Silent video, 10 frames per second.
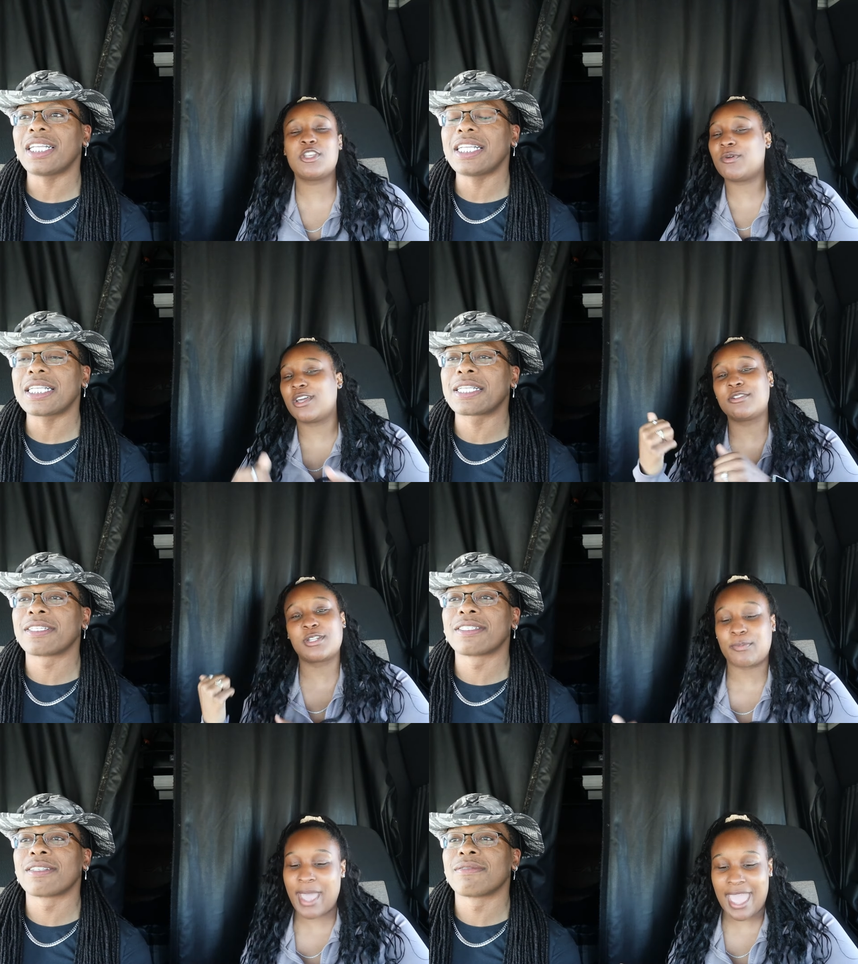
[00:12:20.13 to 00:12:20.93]
Speaker 1: You just want to go
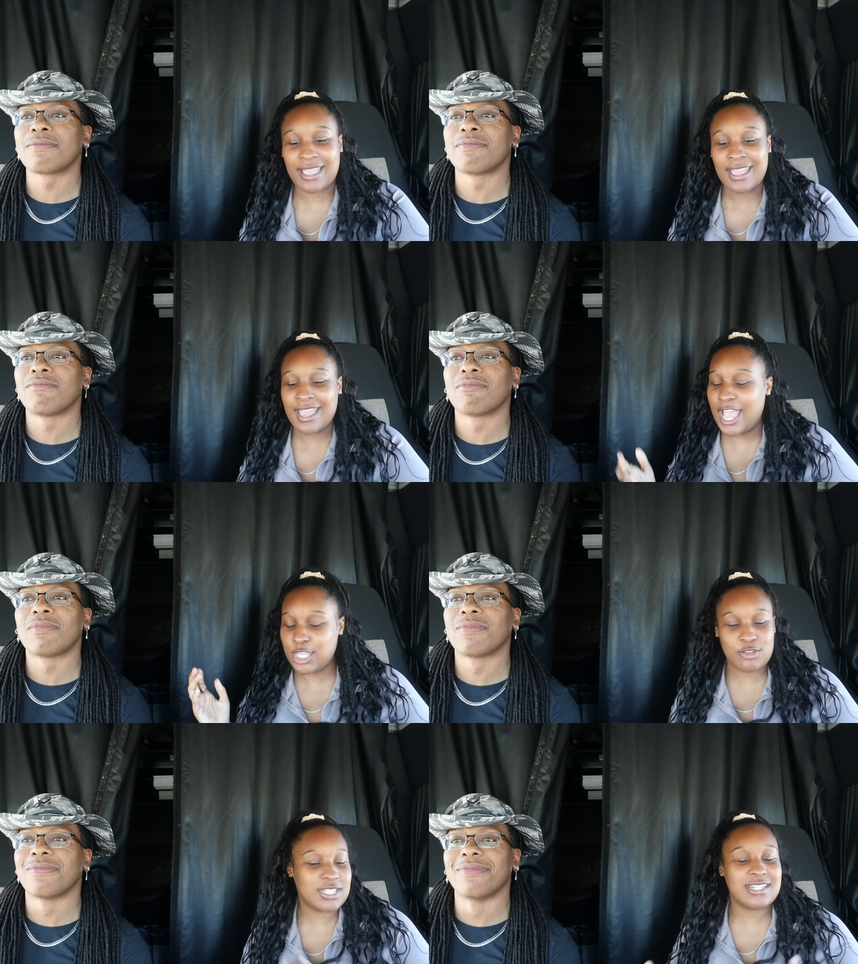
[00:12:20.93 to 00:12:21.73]
to the back,
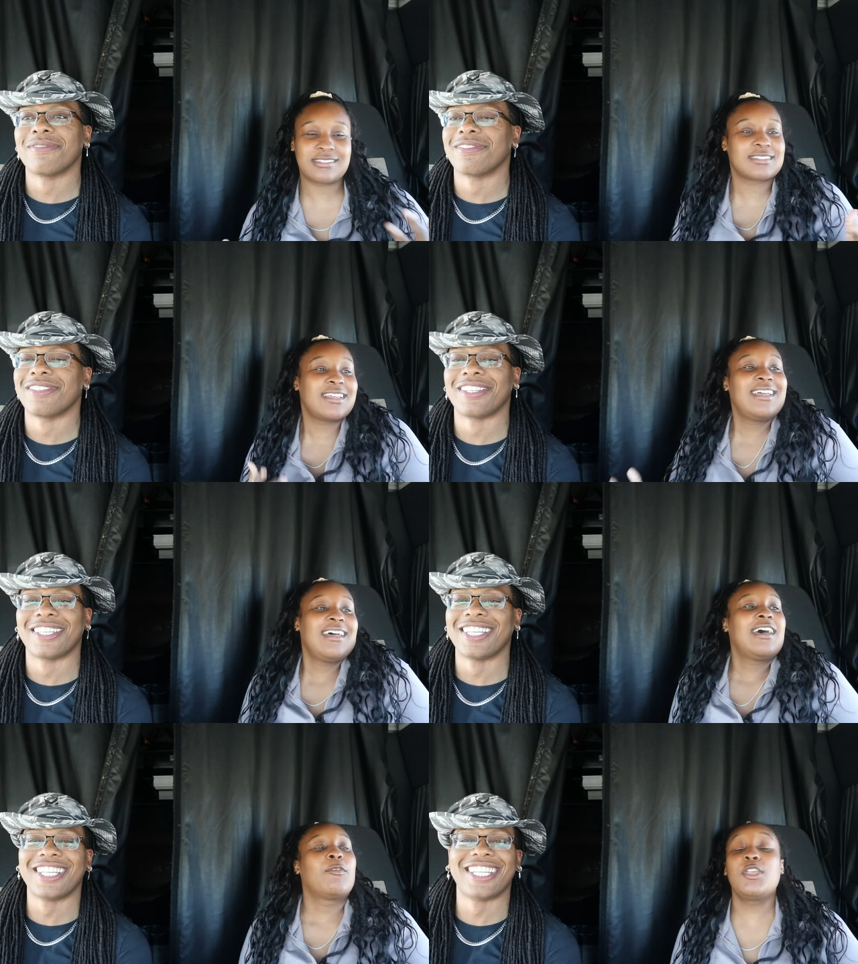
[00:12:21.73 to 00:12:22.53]
and you just
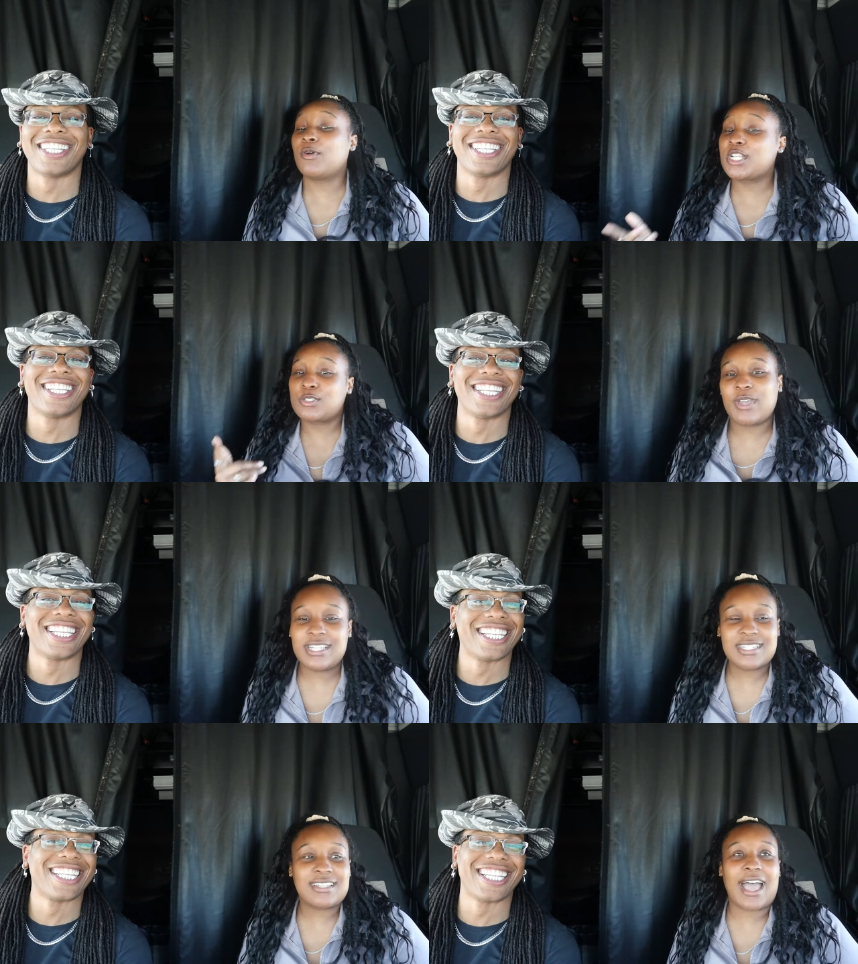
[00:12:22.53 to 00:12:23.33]
when you want to
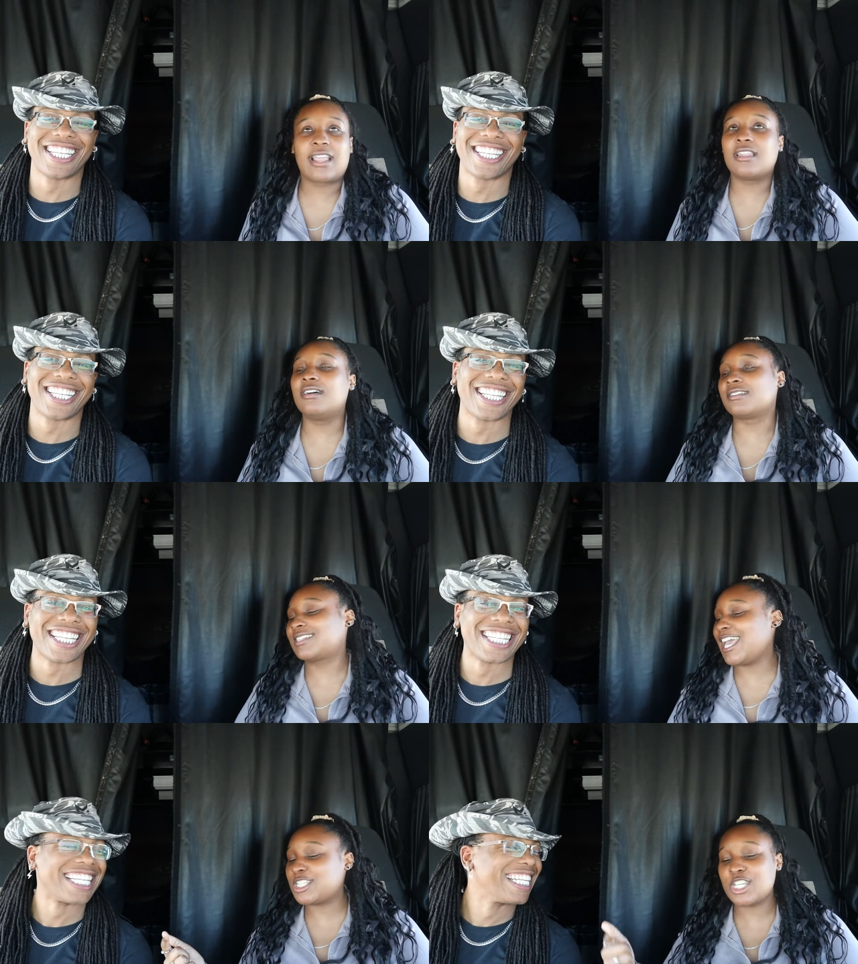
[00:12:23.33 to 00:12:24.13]
switch, it's like, look,
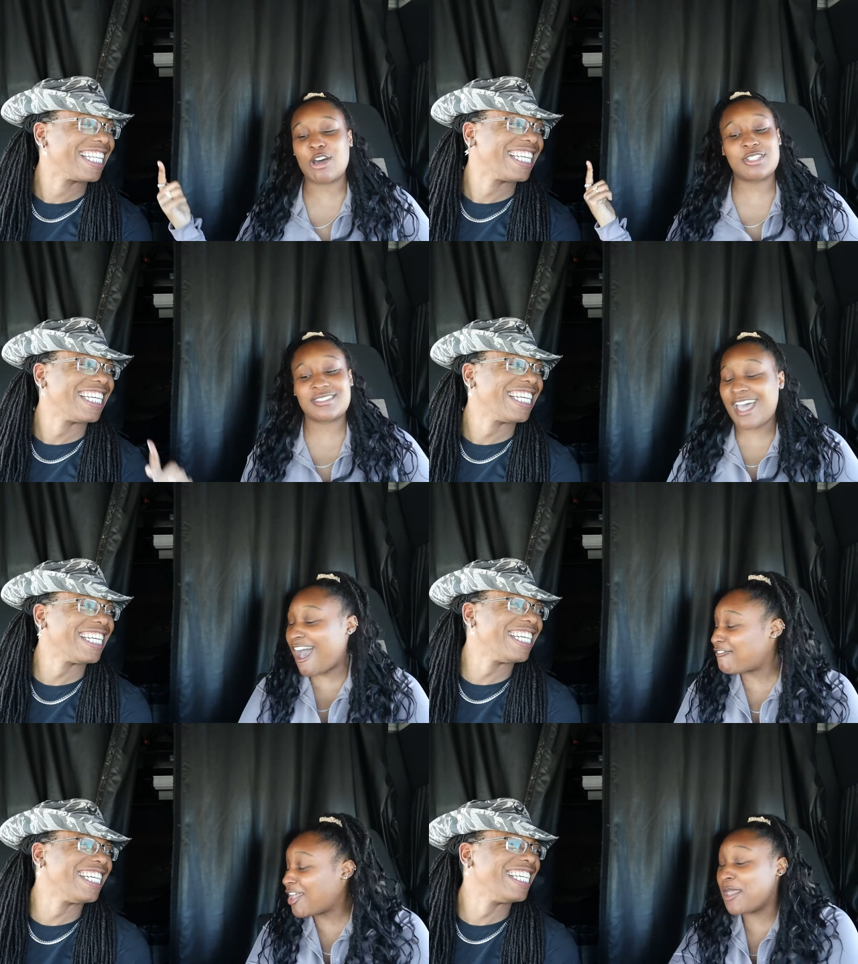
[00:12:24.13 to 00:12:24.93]
get your
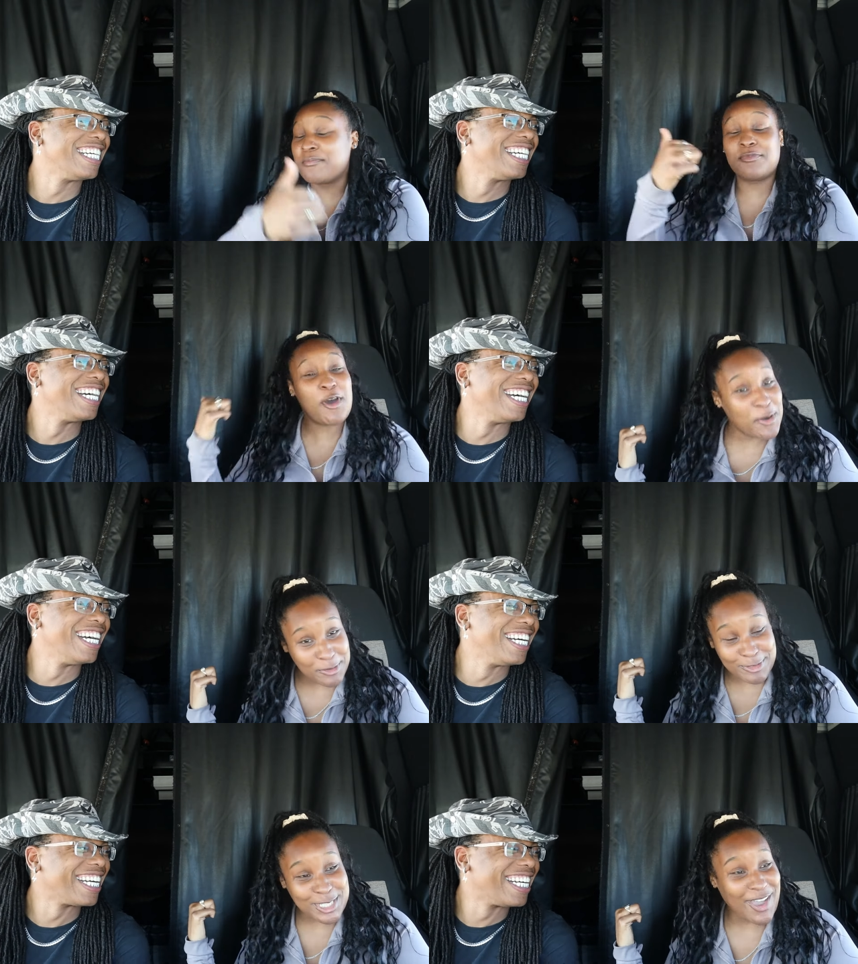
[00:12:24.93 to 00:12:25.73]
stuff and
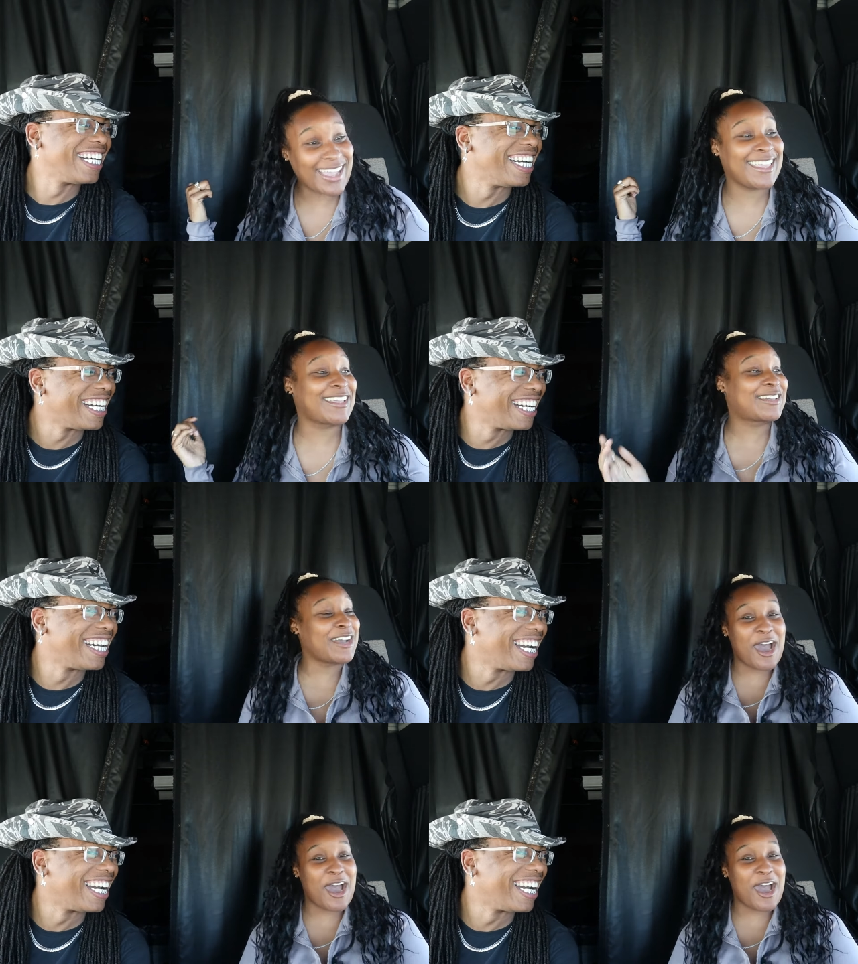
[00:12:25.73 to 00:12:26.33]
move so I can go.